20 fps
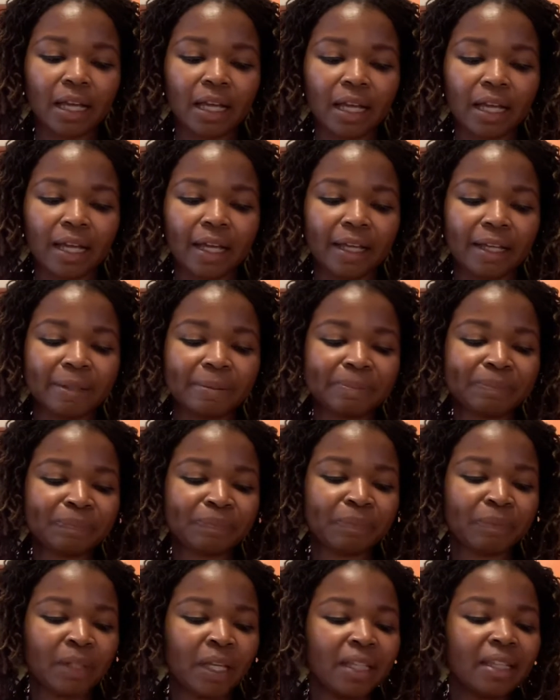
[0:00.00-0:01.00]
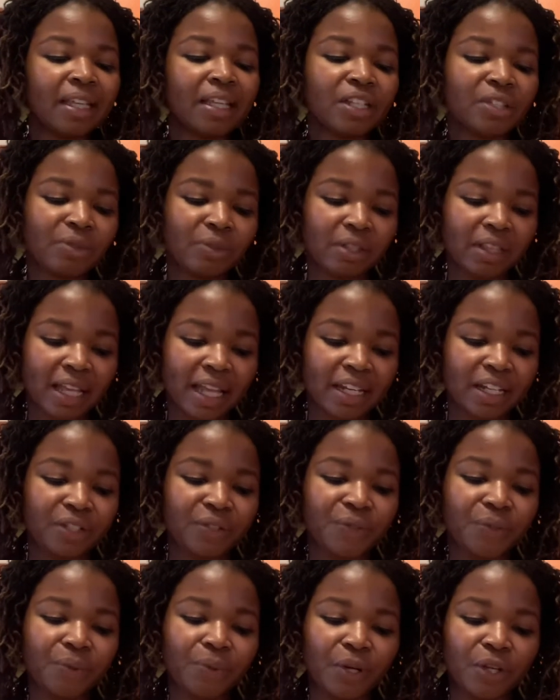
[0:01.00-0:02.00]
uh things
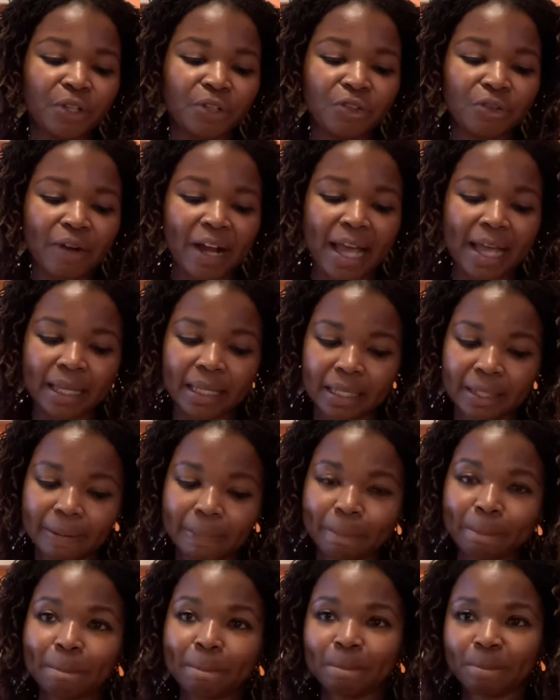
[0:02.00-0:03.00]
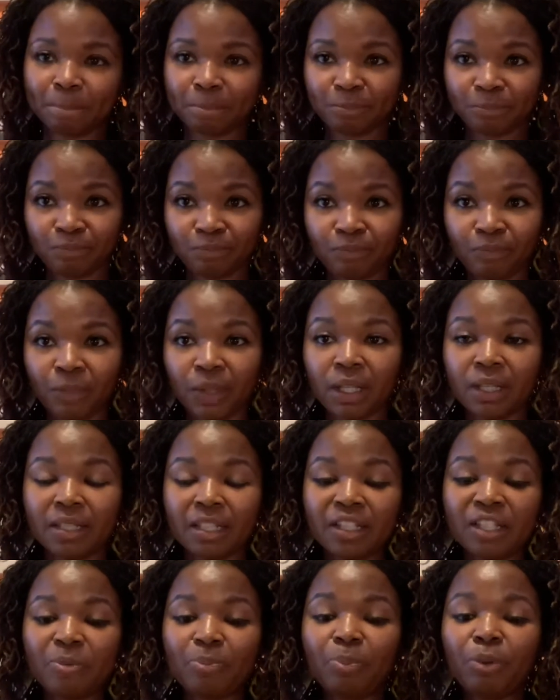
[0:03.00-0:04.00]
related to a dragon
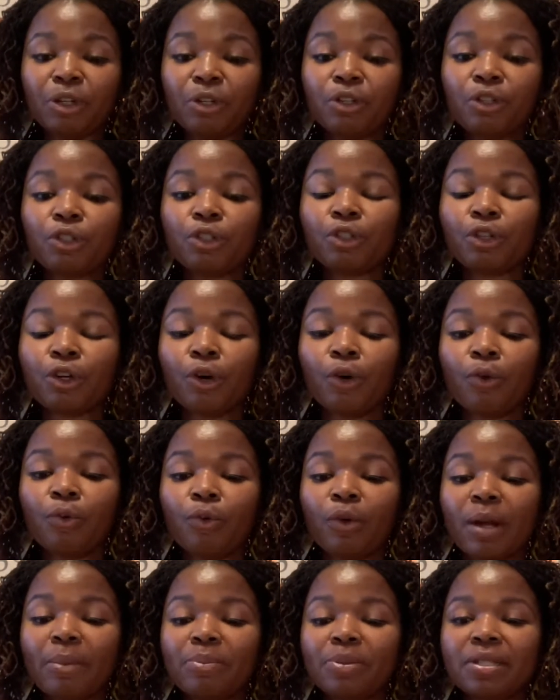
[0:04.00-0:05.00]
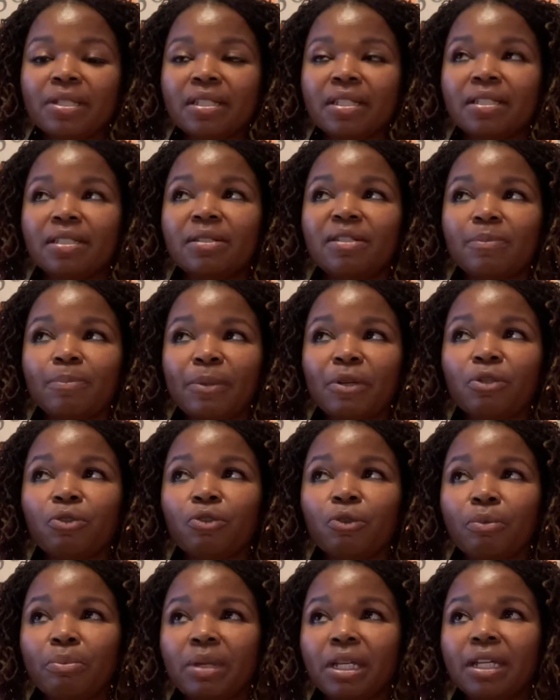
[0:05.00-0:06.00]
the spiritual represents
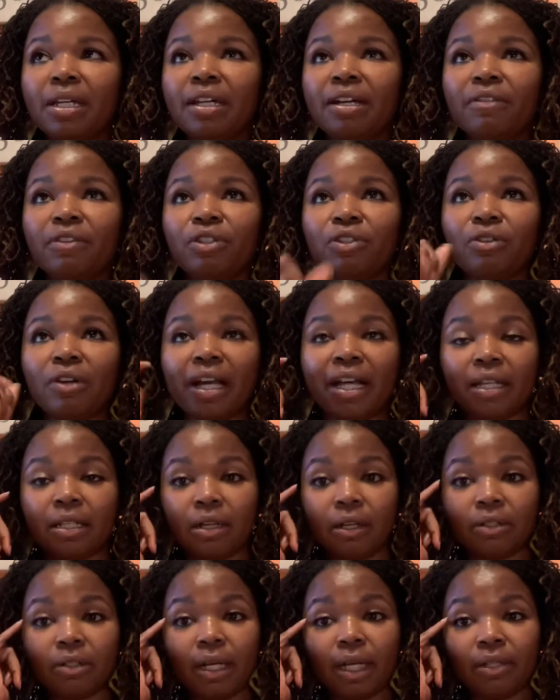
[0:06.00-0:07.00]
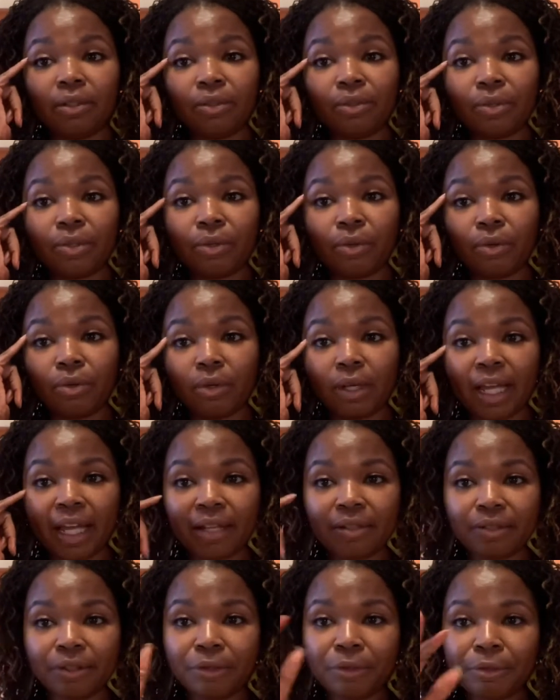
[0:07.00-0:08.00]
spiritual meaning of a dragon all you got to do is google
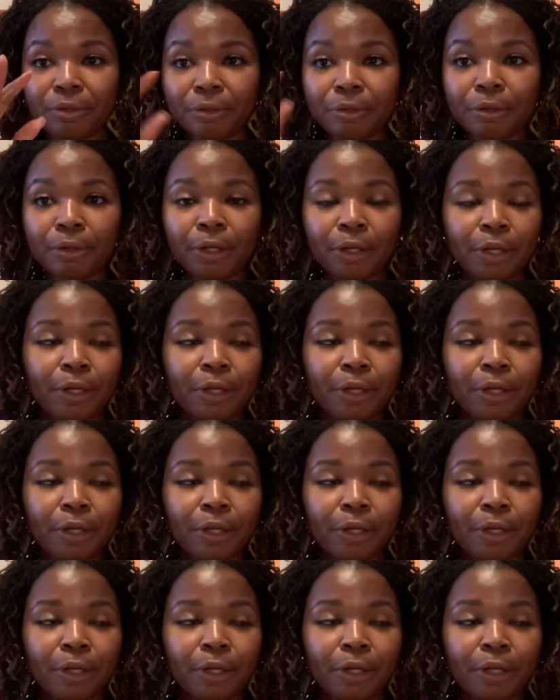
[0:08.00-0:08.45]
that google